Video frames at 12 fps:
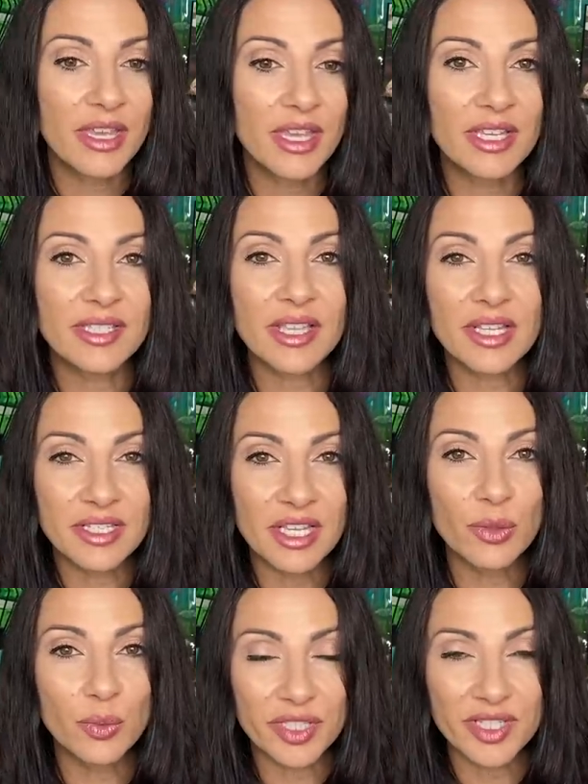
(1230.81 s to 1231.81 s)
He says
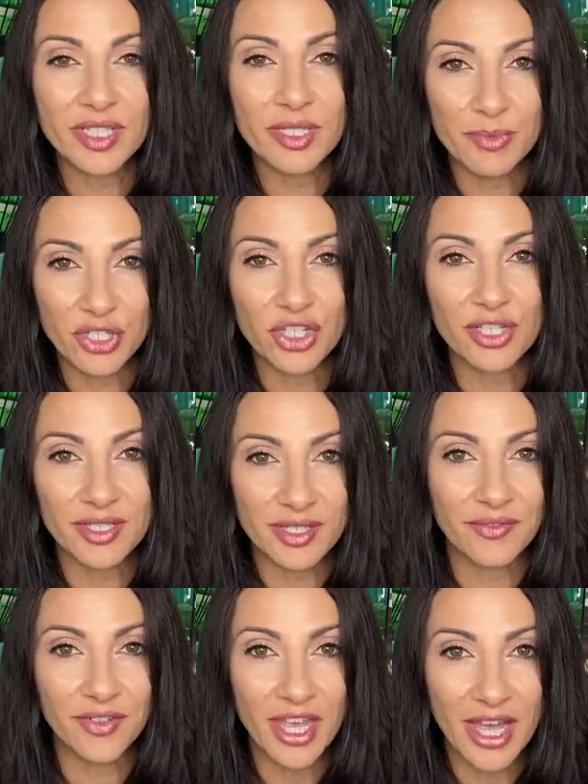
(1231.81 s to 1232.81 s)
he was suspicious
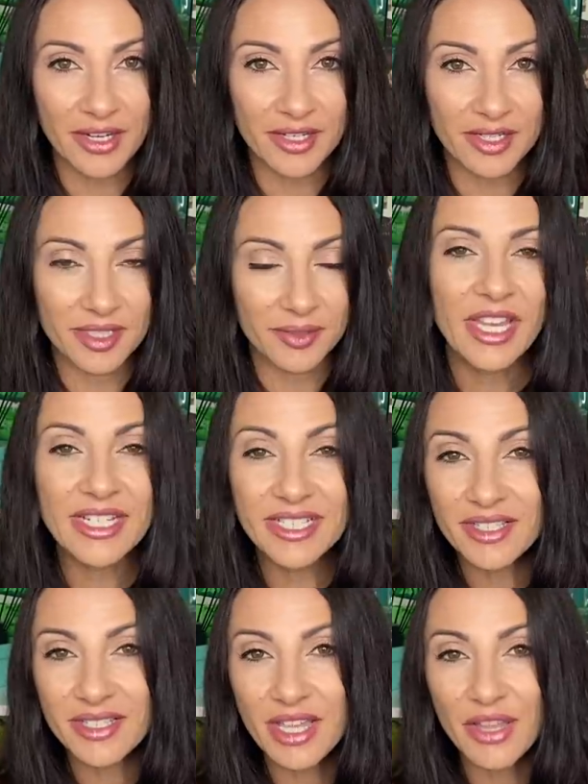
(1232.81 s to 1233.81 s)
of Candus. He
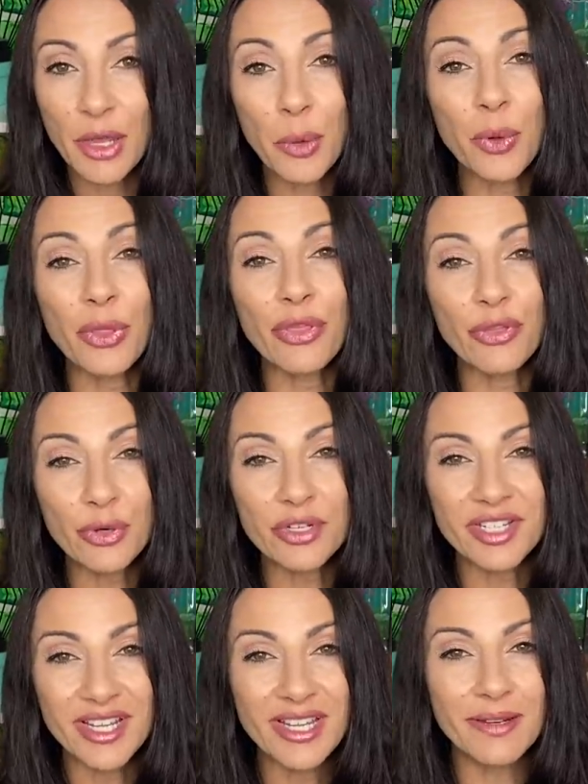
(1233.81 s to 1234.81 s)
did say there were
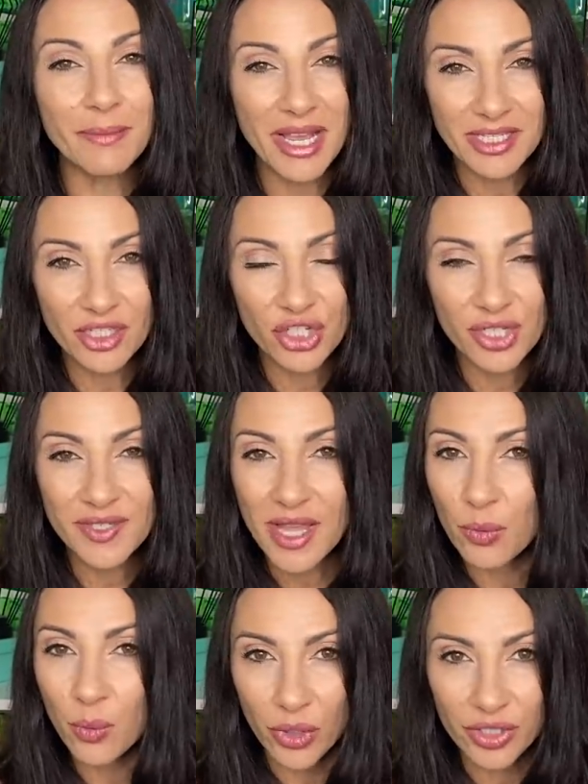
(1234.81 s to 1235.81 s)
13 messages
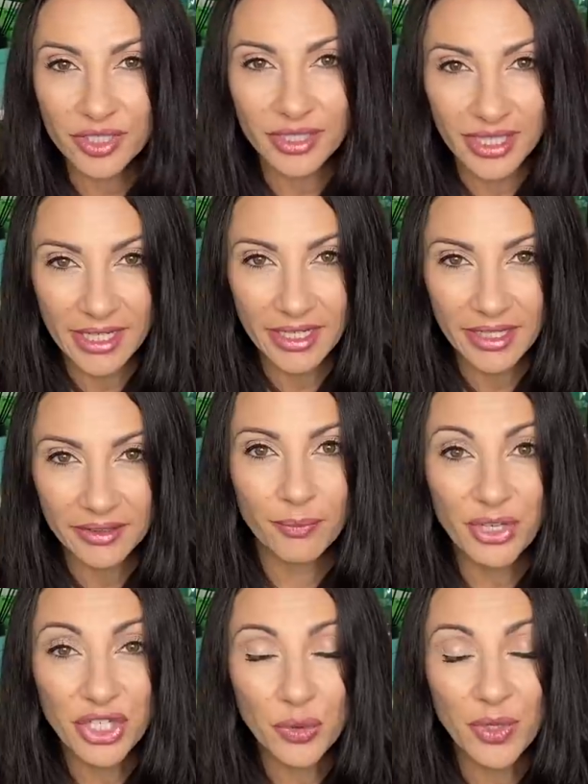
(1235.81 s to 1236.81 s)
that were deleted
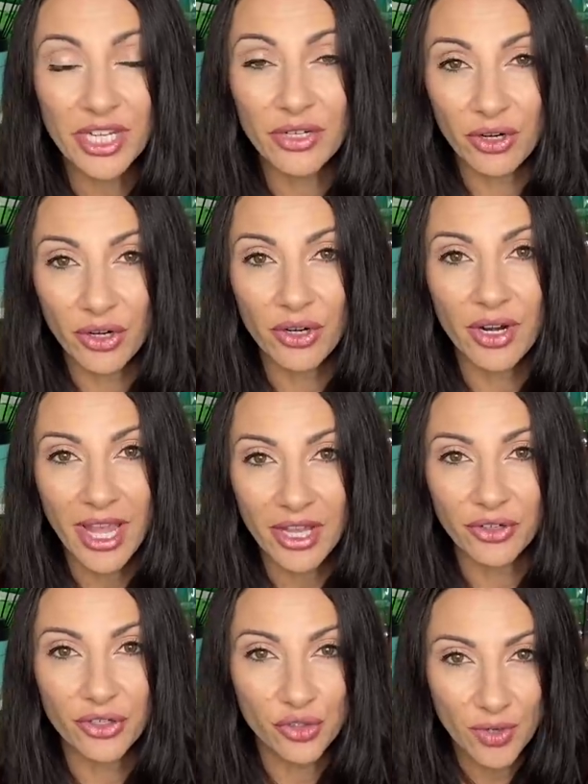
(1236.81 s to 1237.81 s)
between her
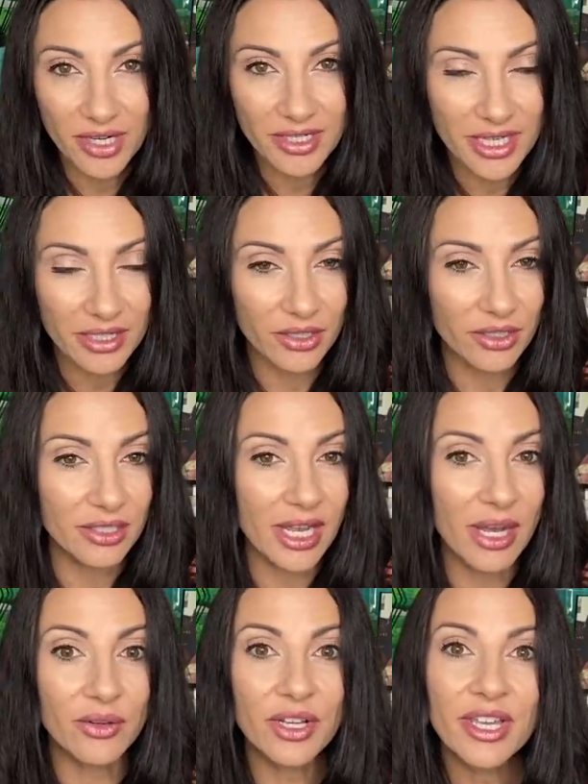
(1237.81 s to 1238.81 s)
and her drug dealer.
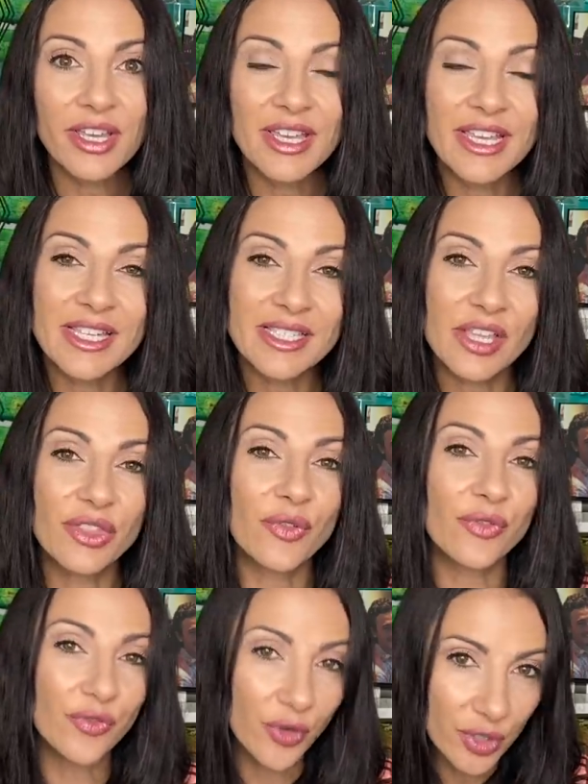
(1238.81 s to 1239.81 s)
Now, he said the
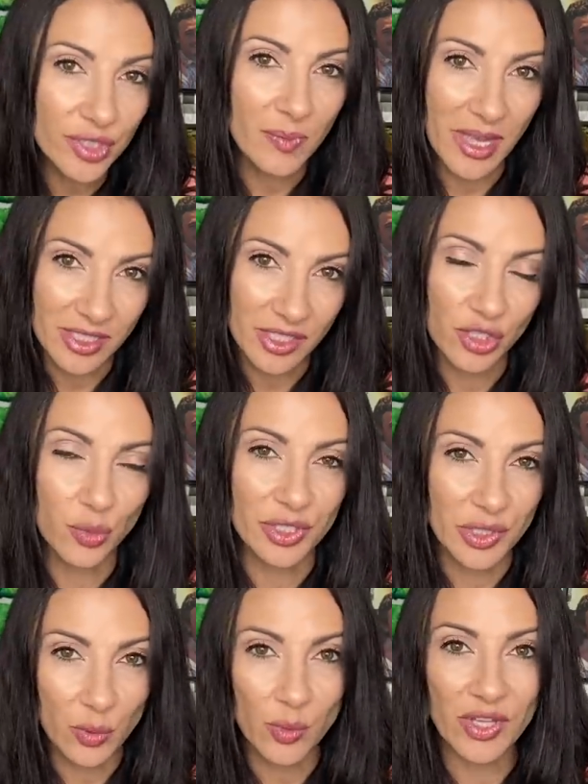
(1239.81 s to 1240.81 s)
first message was
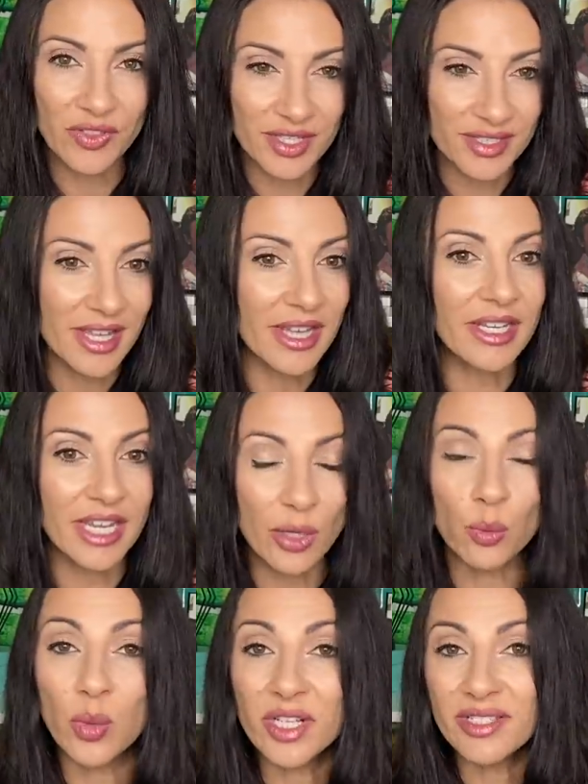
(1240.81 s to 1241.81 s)
the one that said it
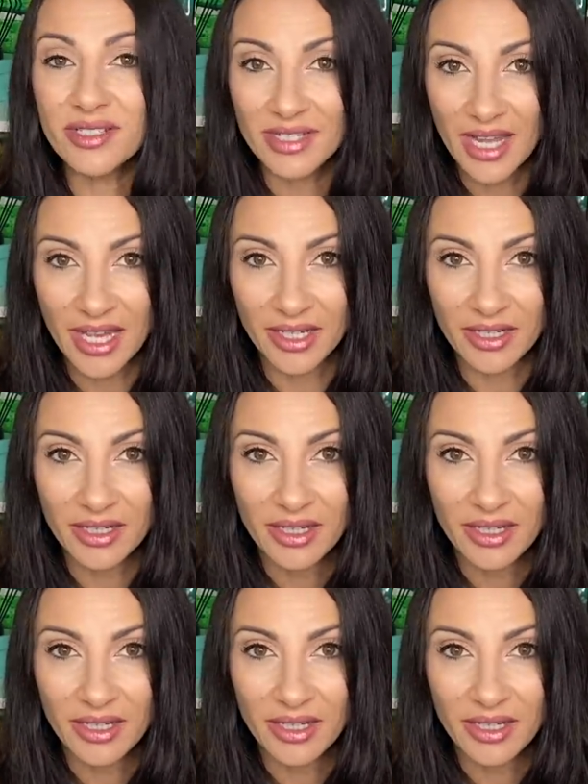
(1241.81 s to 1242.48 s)
was done.